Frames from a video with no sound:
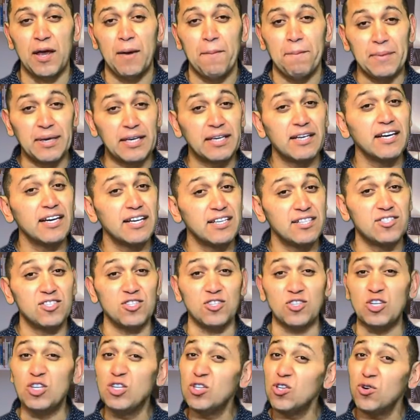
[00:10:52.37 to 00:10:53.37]
because
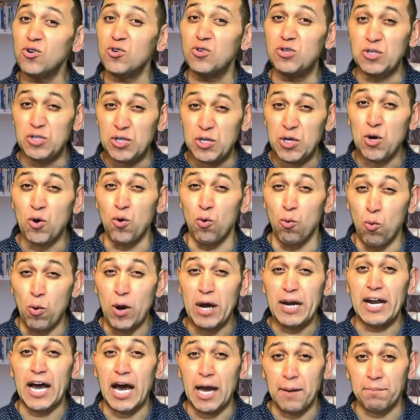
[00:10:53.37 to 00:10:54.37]
you don't know
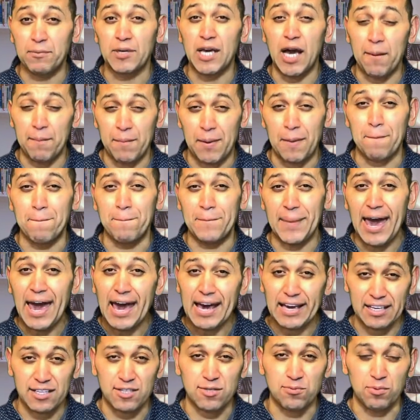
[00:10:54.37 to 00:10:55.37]
when I'm coming
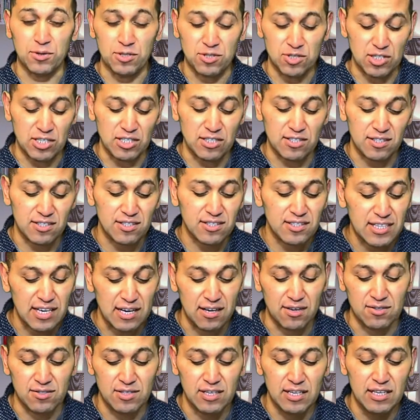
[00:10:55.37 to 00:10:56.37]
back, is what Jesus
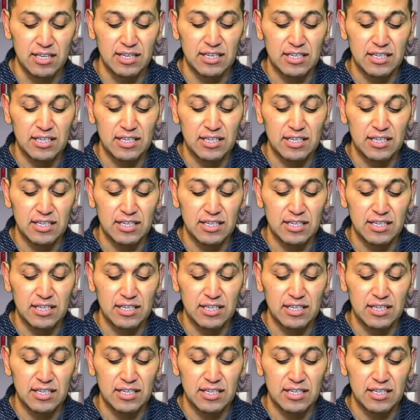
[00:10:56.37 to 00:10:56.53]
tells